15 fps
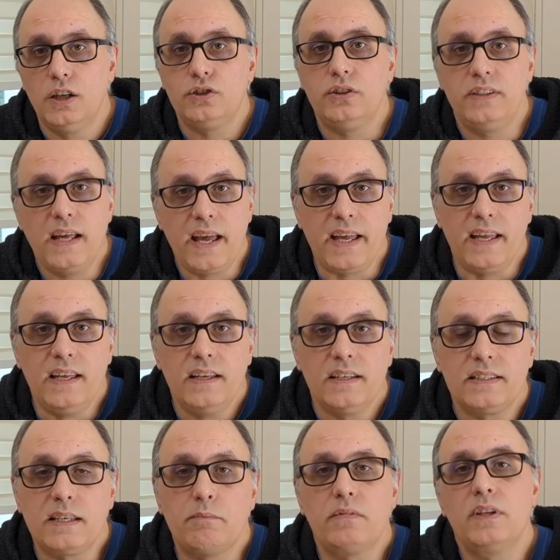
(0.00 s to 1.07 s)
Today,
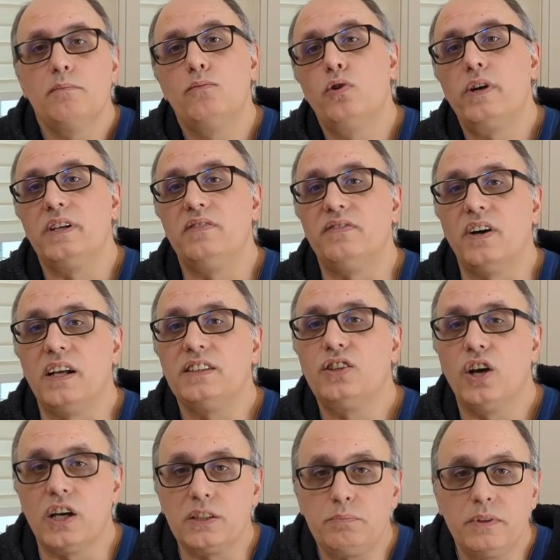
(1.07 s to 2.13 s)
some of the more
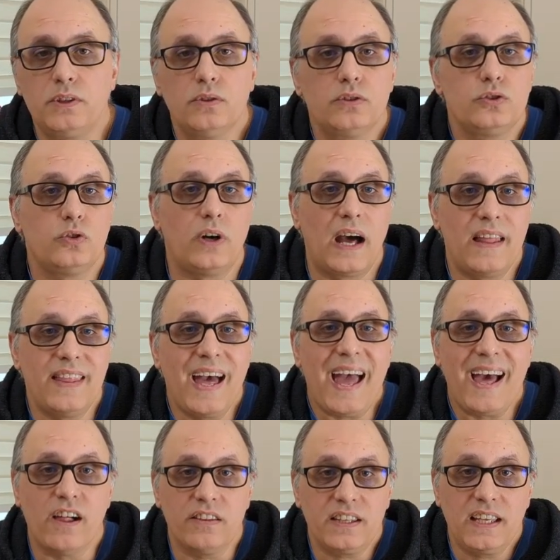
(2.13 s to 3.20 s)
advanced hospitals or other
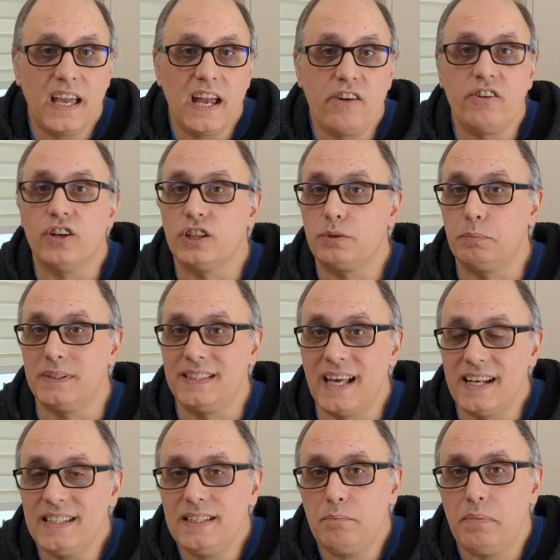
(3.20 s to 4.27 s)
healthcare and
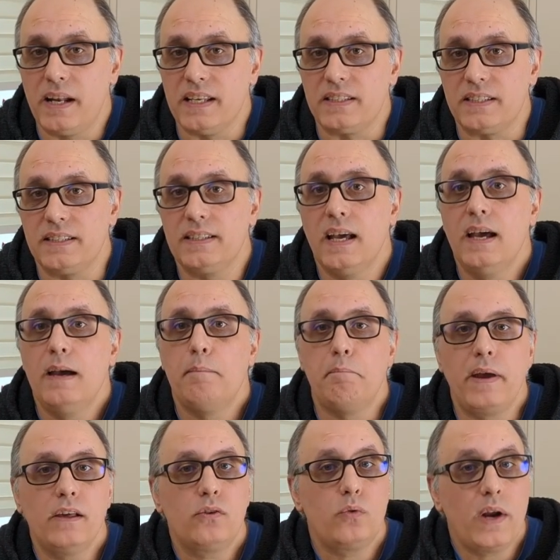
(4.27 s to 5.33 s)
hospitality places
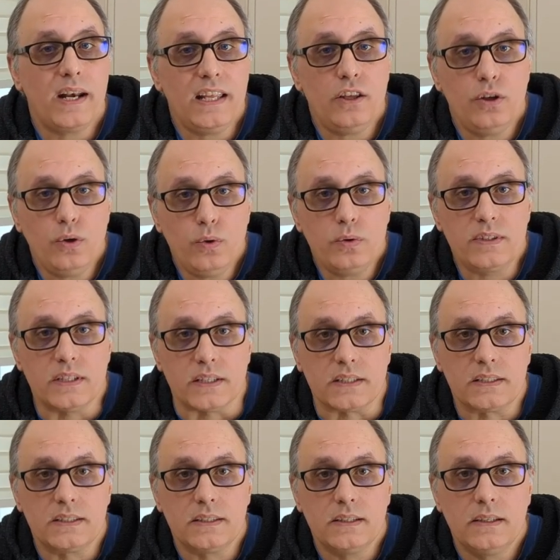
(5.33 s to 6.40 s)
may already use
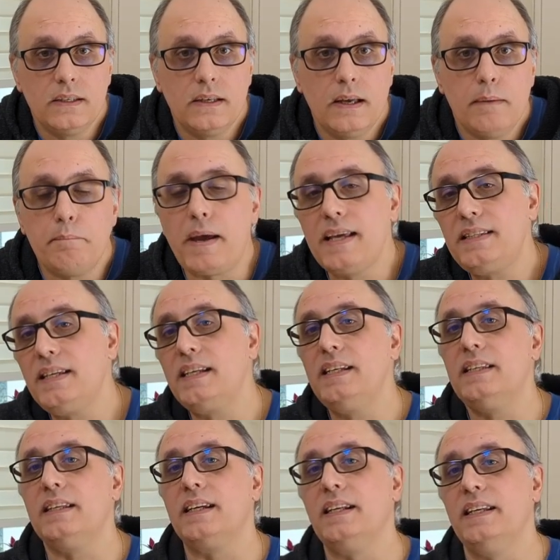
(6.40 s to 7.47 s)
this.
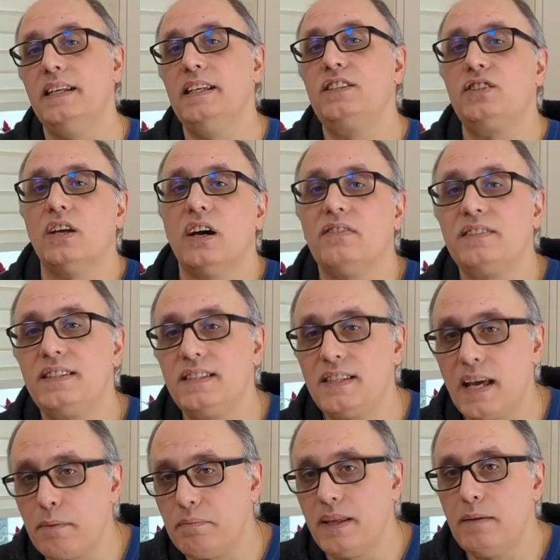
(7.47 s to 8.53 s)
Basically, the cleaning staff
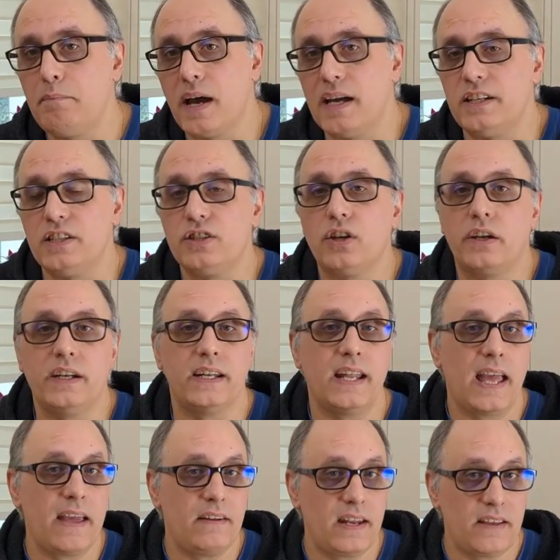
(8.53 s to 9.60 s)
tap their badges on
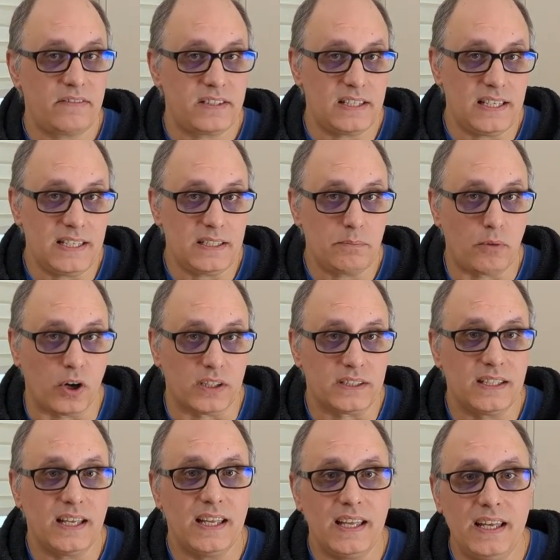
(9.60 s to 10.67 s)
an NFC
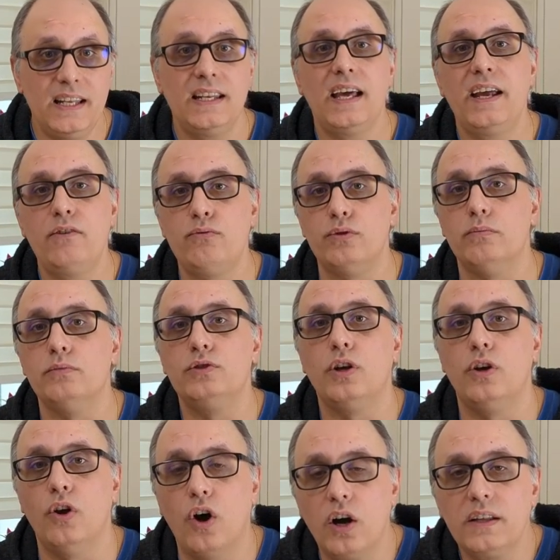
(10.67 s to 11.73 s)
spot in a room to
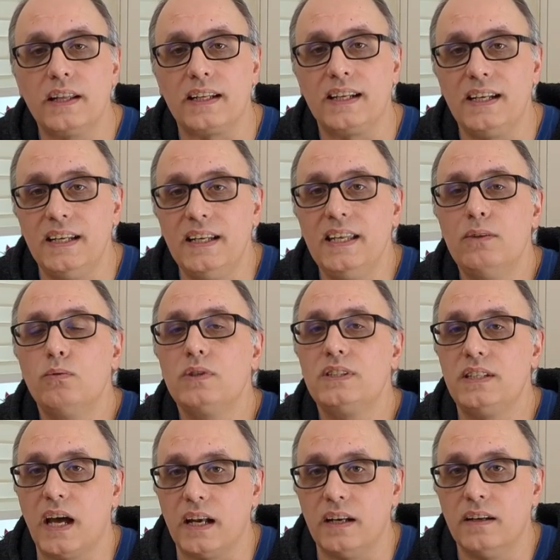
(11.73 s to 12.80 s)
log that cleaning
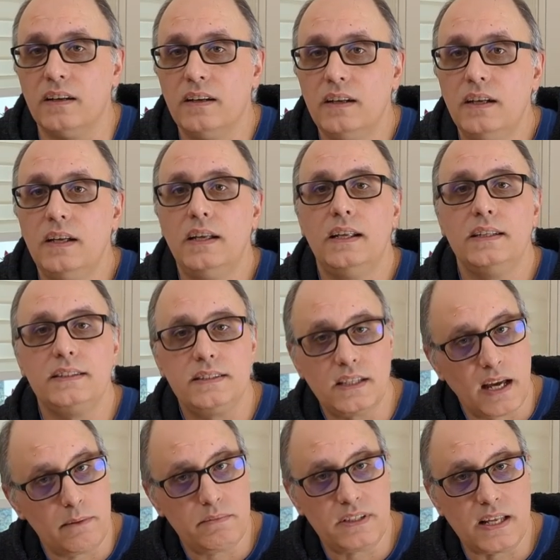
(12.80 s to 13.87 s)
was done,
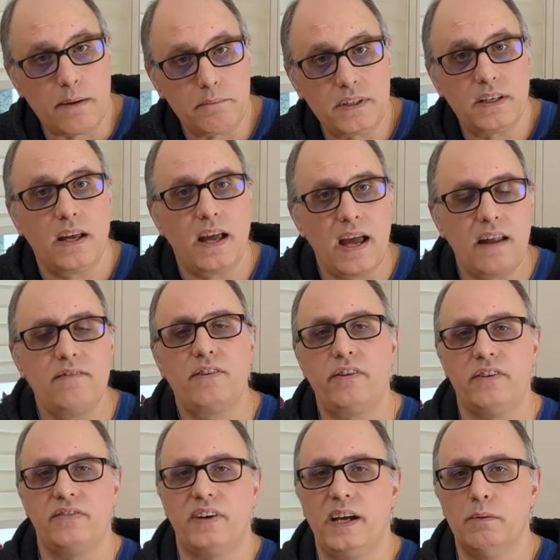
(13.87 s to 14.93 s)
time-stamped and
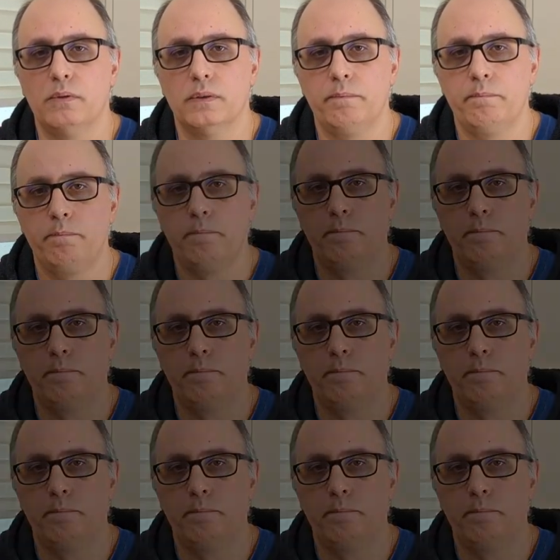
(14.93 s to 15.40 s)
verifiable.